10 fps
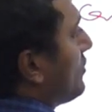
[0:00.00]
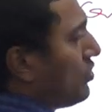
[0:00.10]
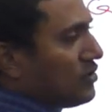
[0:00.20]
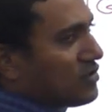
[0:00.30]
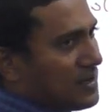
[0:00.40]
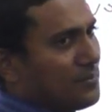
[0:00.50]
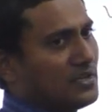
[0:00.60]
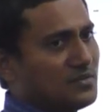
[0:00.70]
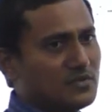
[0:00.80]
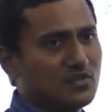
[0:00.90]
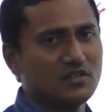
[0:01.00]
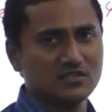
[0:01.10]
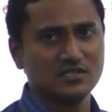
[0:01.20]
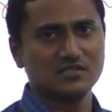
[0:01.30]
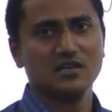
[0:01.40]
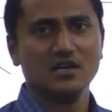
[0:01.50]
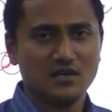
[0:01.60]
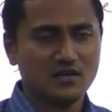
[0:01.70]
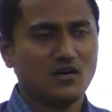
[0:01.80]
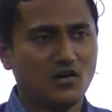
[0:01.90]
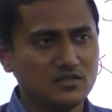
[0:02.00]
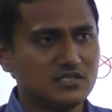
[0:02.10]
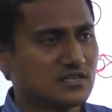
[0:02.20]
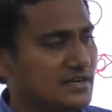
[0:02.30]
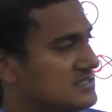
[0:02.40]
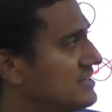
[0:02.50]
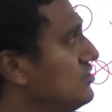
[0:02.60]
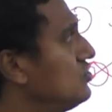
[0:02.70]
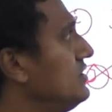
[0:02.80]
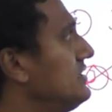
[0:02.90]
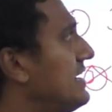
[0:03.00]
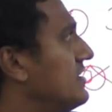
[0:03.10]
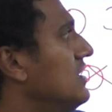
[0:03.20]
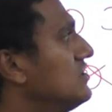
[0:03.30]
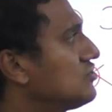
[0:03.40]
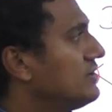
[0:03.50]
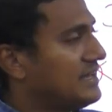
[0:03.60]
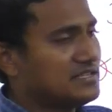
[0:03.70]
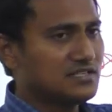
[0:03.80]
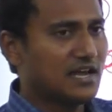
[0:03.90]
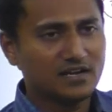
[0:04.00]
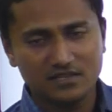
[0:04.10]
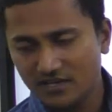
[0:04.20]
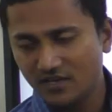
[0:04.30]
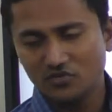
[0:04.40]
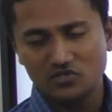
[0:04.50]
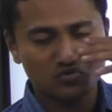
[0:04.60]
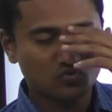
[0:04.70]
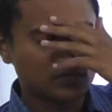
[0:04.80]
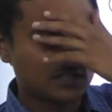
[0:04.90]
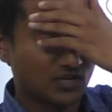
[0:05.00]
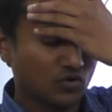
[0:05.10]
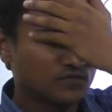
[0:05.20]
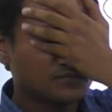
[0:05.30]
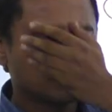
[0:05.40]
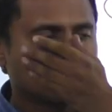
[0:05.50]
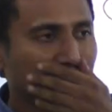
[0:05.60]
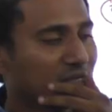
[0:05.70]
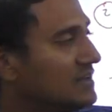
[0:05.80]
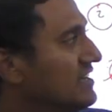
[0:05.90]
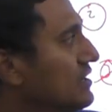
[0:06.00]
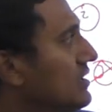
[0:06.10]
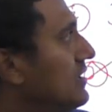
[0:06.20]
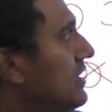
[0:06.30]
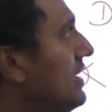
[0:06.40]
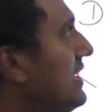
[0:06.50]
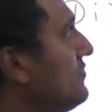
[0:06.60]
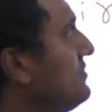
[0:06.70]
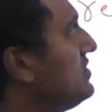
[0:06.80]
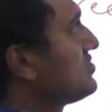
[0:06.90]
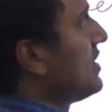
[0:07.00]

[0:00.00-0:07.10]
told you, temperature, pressure, all these things. All these studies they will do indeed. So NCERT they gave these two sources. Now, I have finished